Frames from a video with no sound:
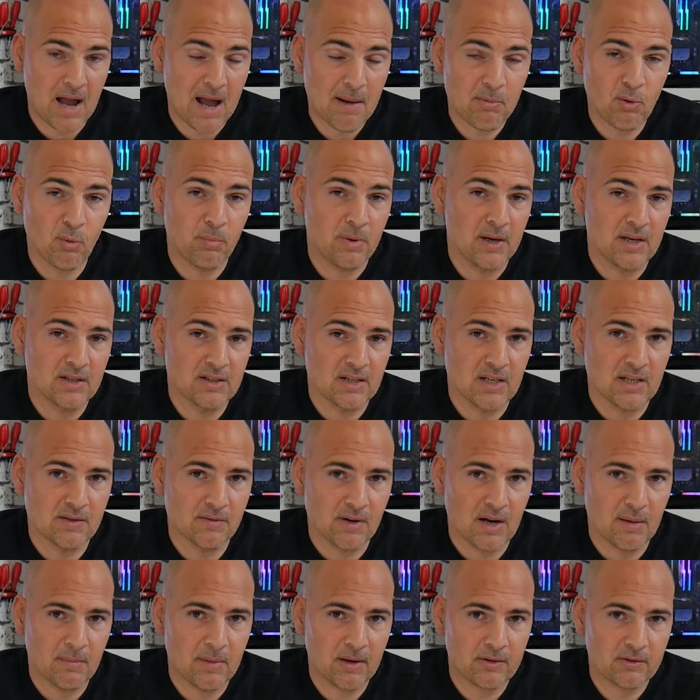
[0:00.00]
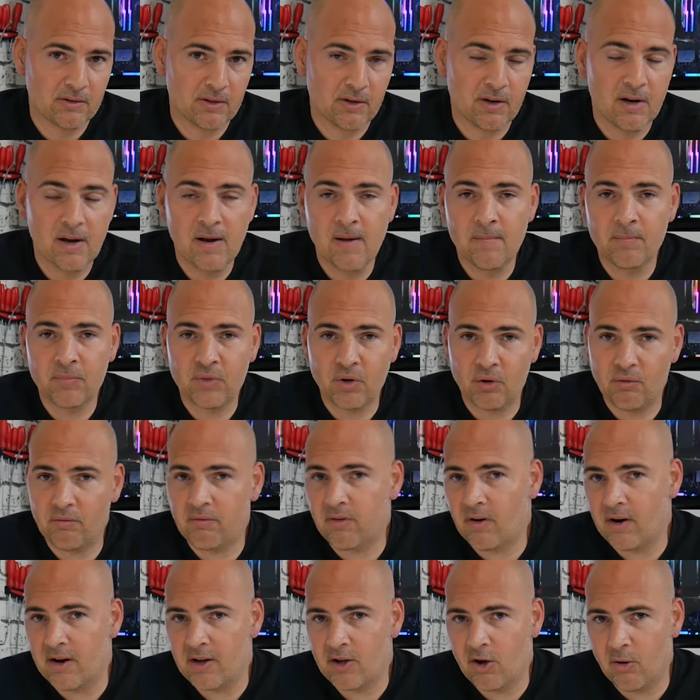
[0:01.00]
Apple PCs for that matter are
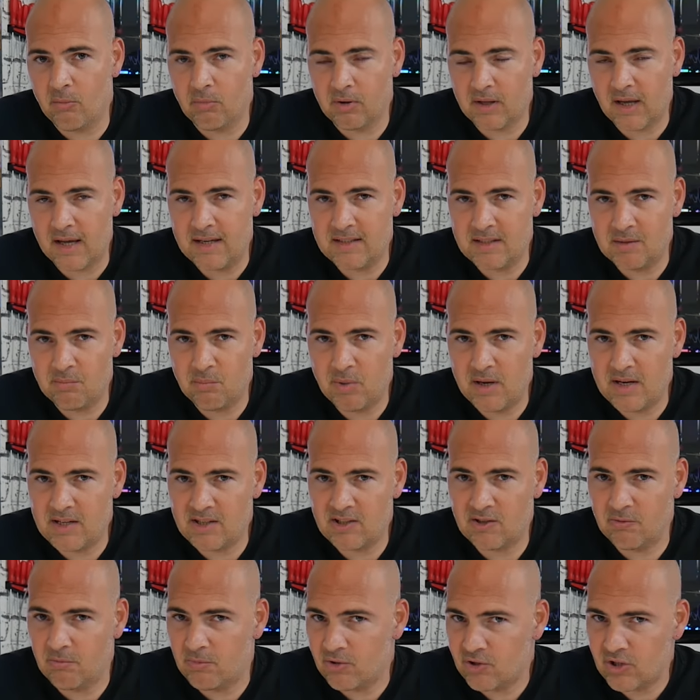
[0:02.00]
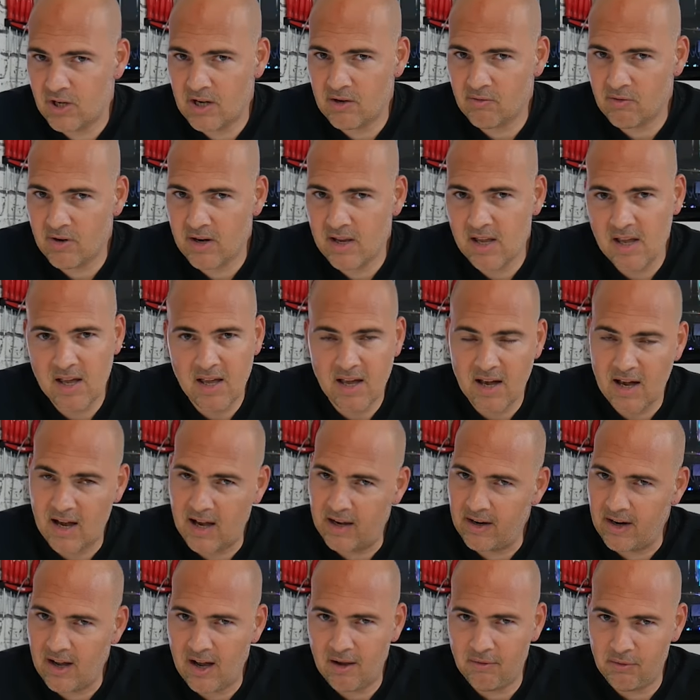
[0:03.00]
very complicated pieces of machinery
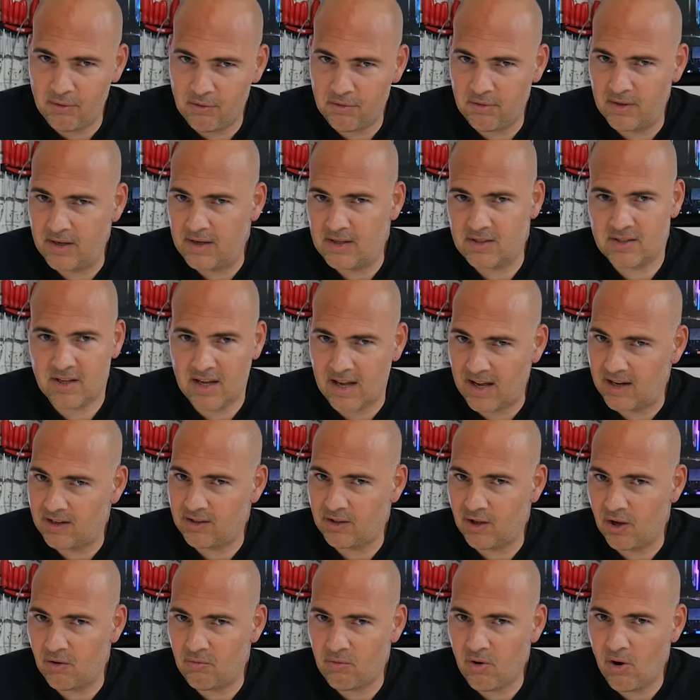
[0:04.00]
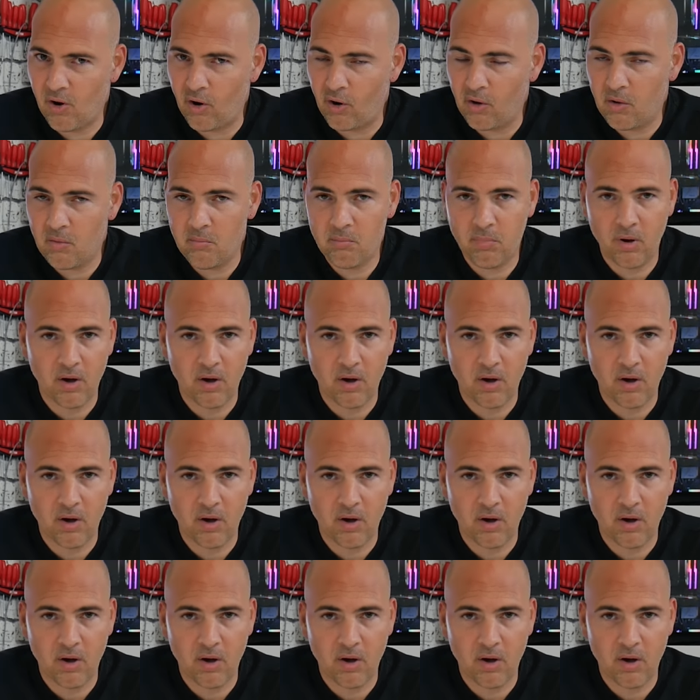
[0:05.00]
and other things can go wrong.